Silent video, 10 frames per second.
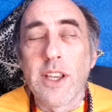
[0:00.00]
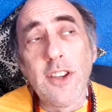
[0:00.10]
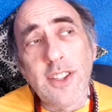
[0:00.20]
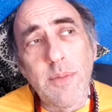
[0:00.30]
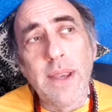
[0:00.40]
It
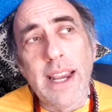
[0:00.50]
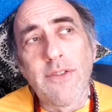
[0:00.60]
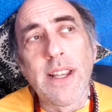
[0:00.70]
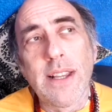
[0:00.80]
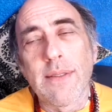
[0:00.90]
used to be
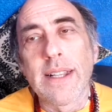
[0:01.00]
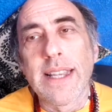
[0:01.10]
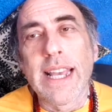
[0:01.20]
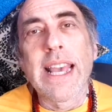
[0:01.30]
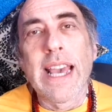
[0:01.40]
every a
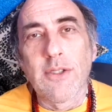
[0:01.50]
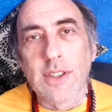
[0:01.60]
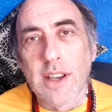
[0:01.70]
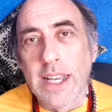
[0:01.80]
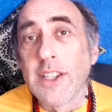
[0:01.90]
decade or
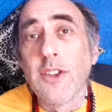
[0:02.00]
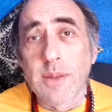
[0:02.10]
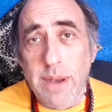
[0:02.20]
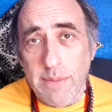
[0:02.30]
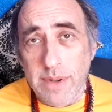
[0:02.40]
so in
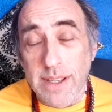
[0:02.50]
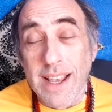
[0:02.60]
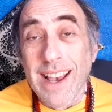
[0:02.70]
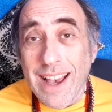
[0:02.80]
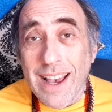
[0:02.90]
newspapers
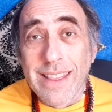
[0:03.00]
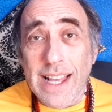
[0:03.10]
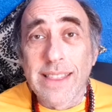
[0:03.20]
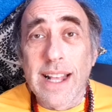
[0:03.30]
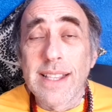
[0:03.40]

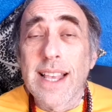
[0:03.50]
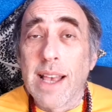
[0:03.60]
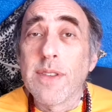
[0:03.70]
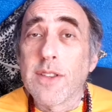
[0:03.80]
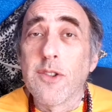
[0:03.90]
that
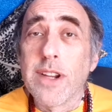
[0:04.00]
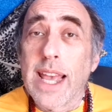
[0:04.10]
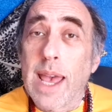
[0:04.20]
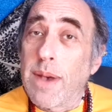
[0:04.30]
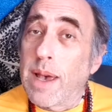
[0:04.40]
same story
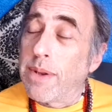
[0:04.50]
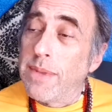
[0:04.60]
came up.